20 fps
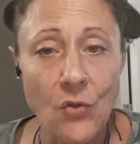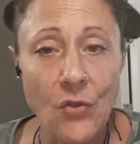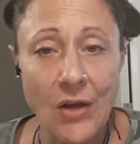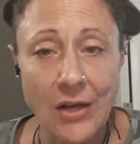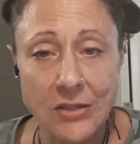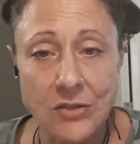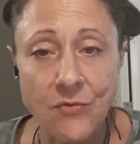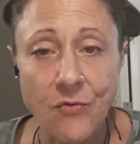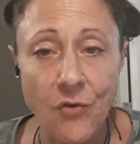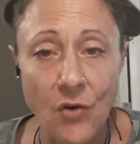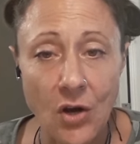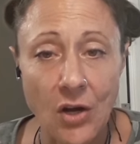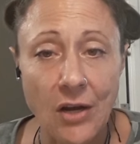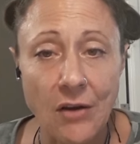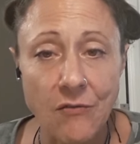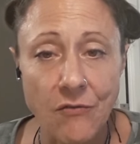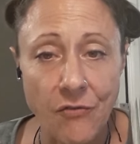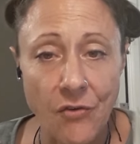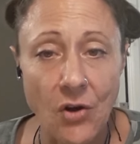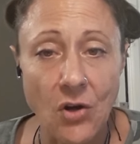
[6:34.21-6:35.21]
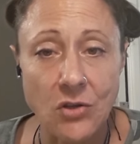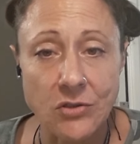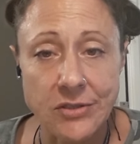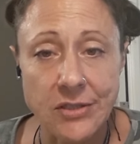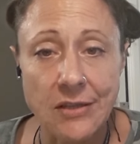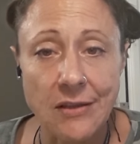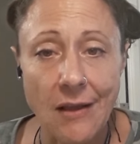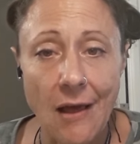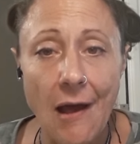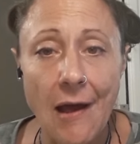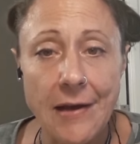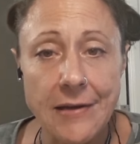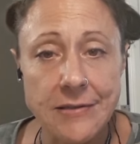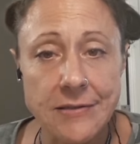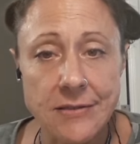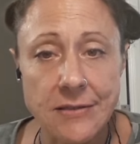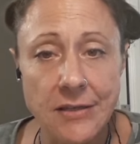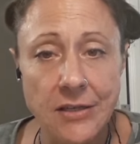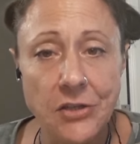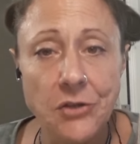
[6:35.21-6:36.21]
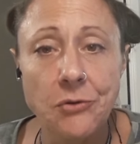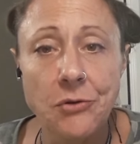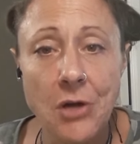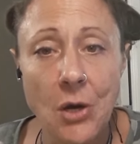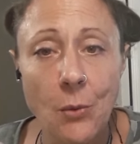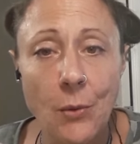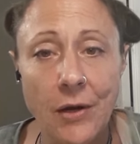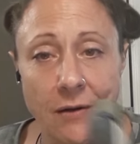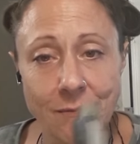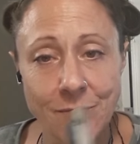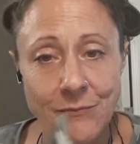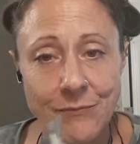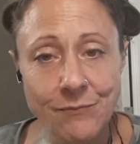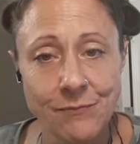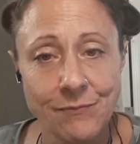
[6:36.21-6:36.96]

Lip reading: that's fucking false and lies. And you know it.